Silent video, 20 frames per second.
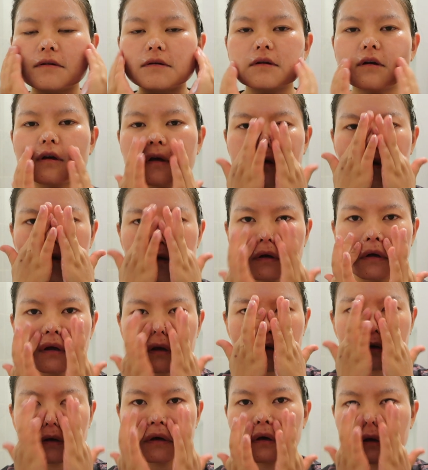
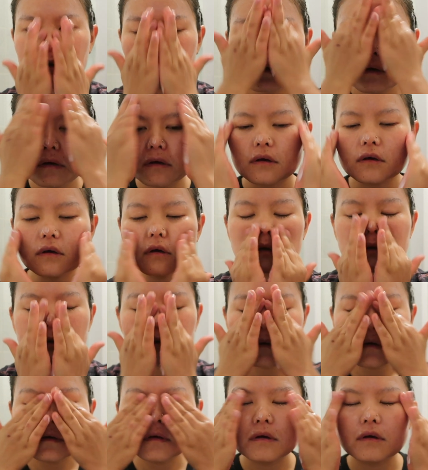
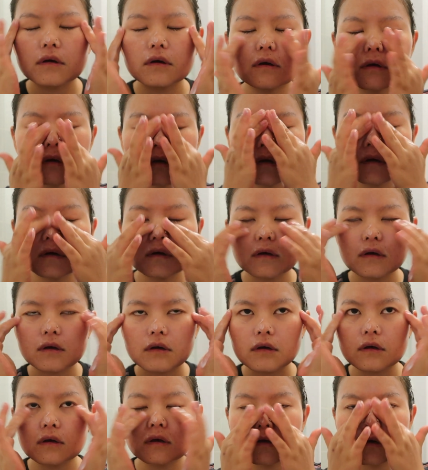
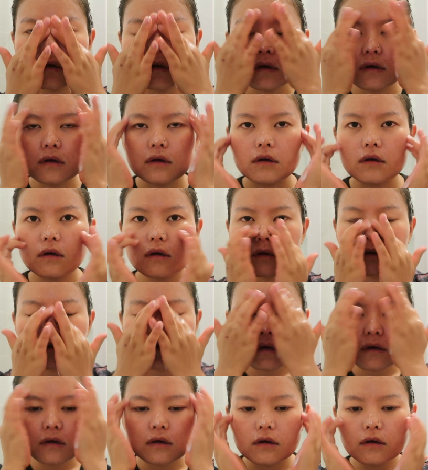
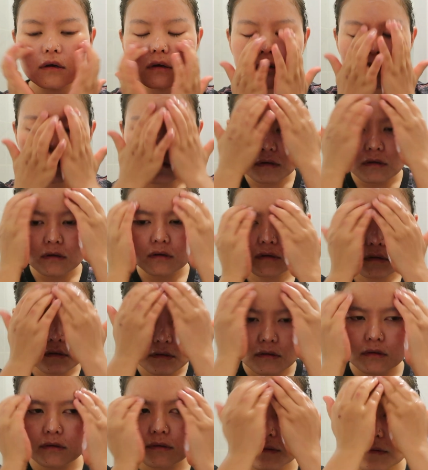
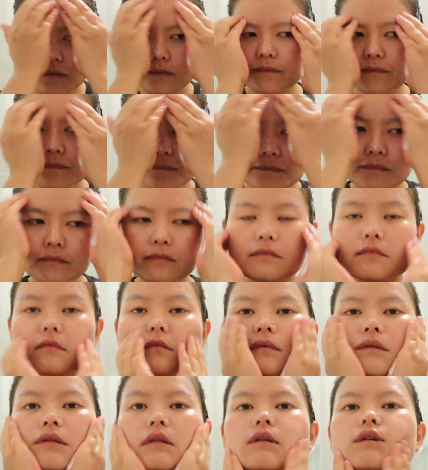
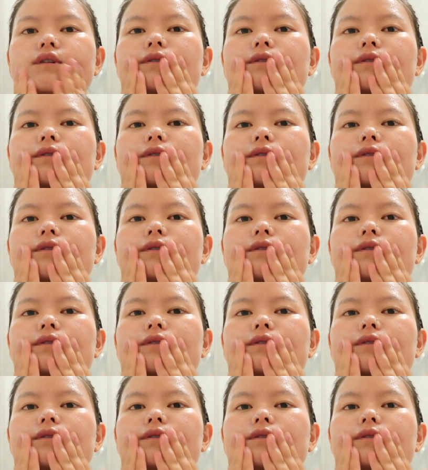(silence)